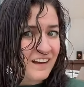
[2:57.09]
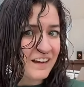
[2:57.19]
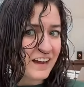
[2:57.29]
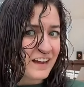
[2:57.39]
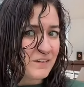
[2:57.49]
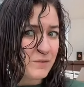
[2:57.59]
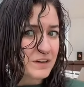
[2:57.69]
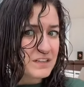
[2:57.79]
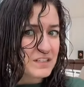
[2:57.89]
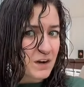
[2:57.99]
Again, we're
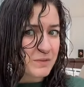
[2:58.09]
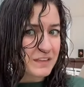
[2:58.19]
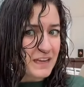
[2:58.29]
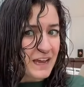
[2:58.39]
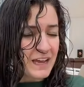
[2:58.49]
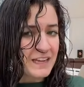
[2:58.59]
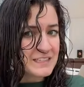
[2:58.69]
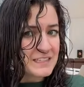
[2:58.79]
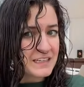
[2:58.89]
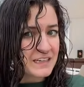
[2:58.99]
gonna start with the
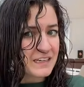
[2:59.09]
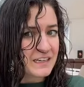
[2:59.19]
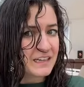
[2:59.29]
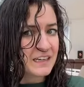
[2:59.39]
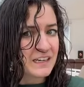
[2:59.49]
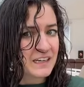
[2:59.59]
ends here.